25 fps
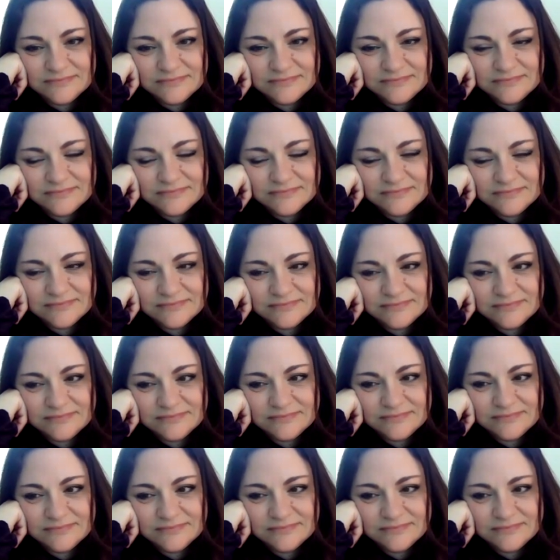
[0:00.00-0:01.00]

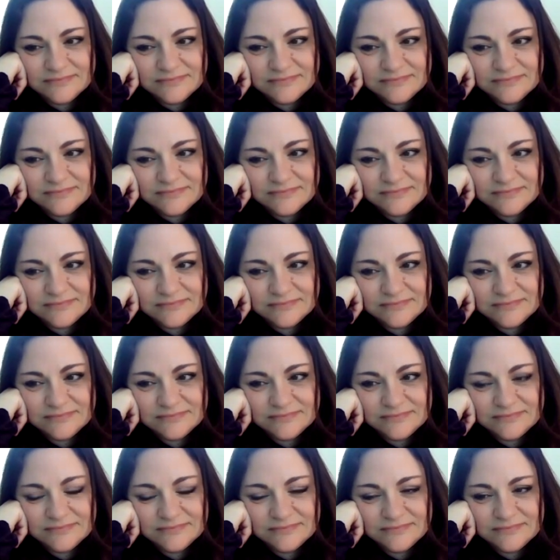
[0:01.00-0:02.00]

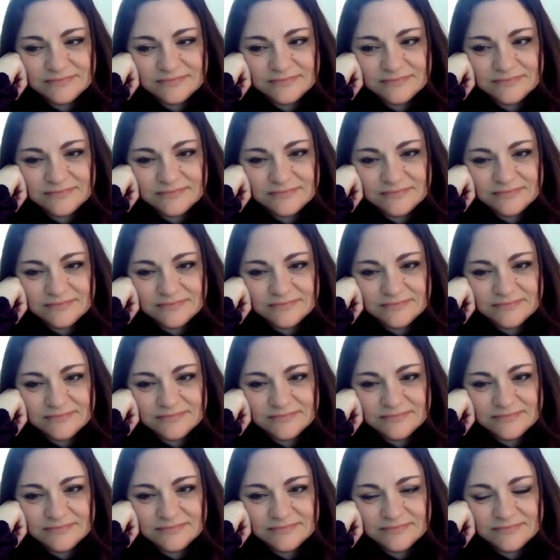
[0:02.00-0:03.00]

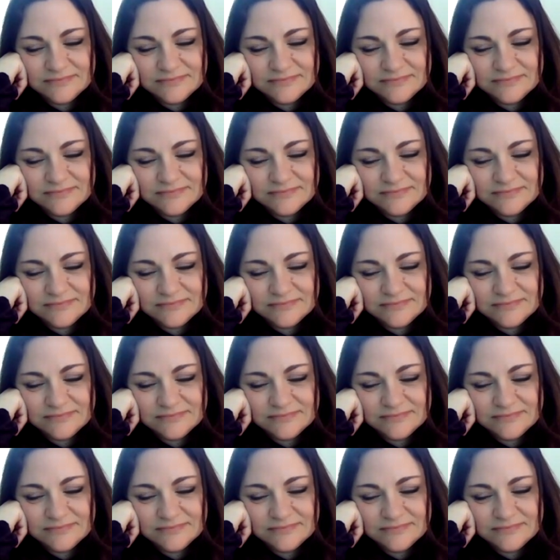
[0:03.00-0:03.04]
The person shown says nothing.